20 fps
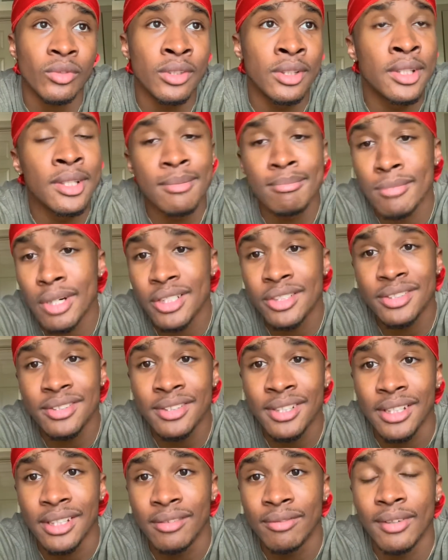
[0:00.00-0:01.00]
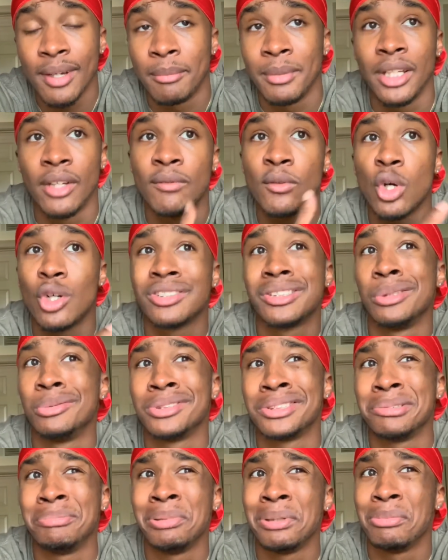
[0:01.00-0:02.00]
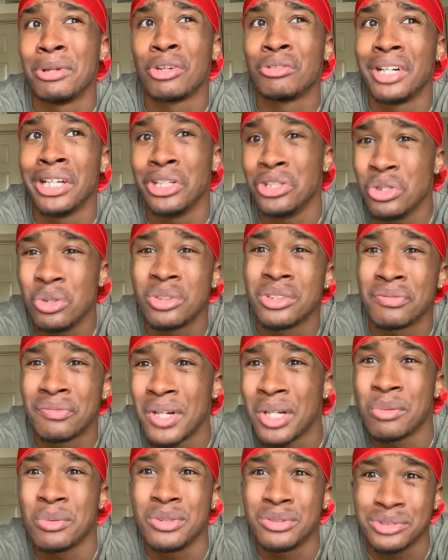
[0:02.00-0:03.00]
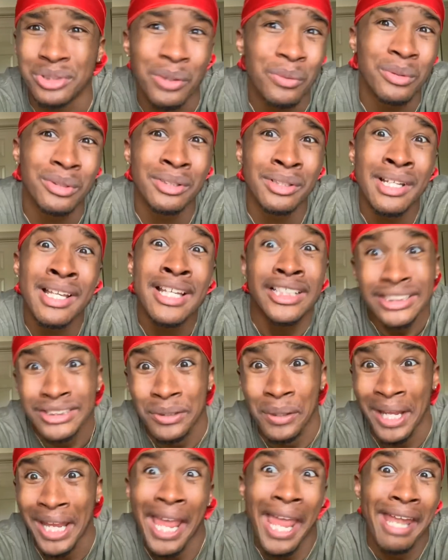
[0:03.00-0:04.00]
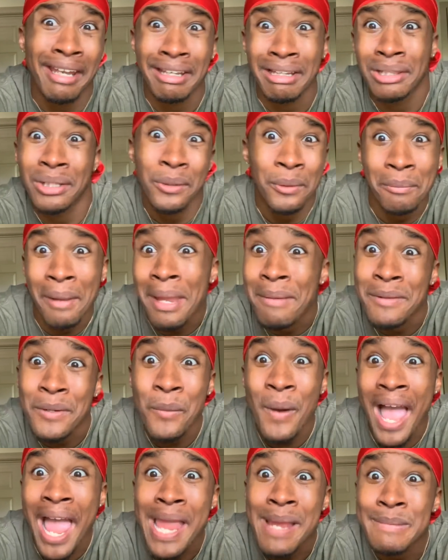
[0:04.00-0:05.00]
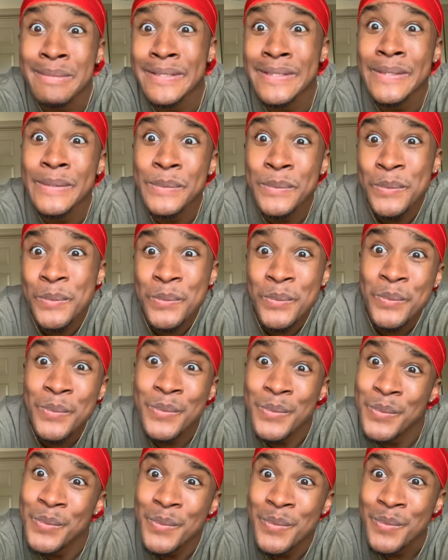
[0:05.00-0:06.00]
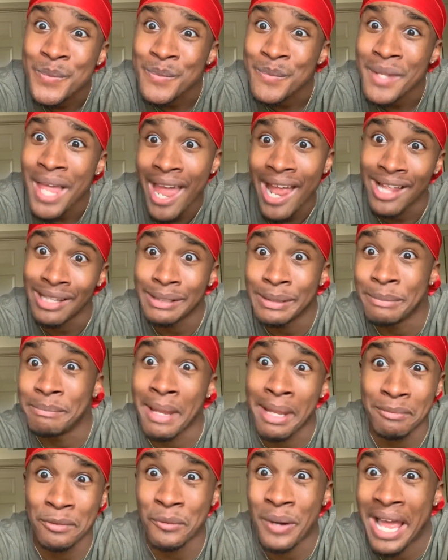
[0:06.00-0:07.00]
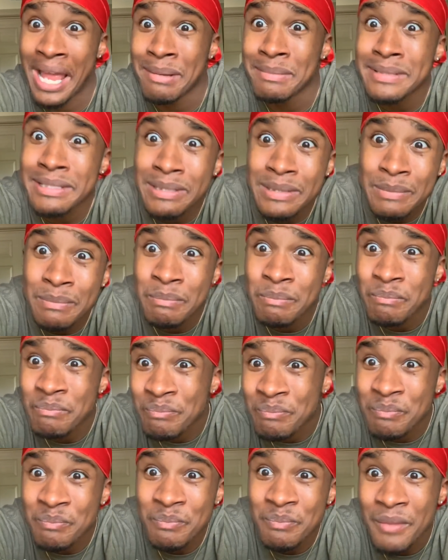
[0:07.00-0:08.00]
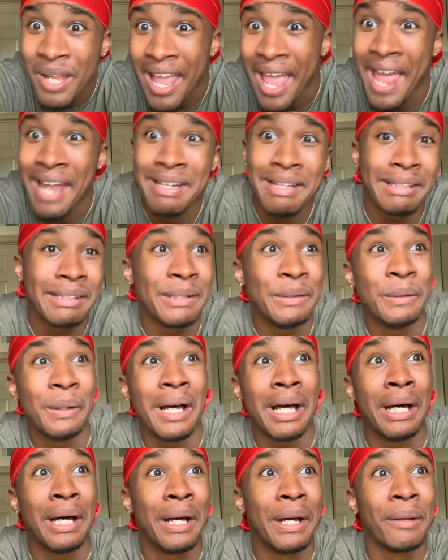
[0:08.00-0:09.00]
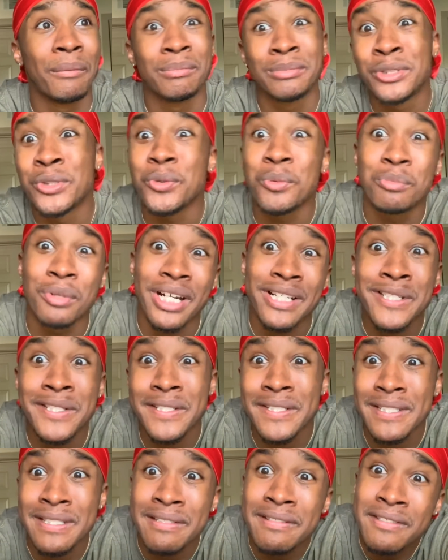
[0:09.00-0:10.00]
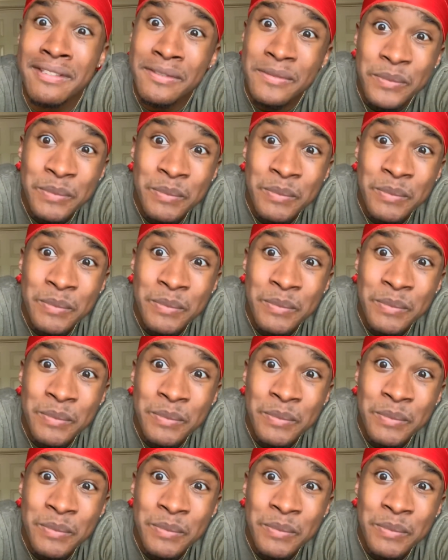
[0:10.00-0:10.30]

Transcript: couldn't brush your teeth. I mean, of course, there were some people already knew what the fuck we was doing, so they had their little baby wipes. Had their little, toothbrushes.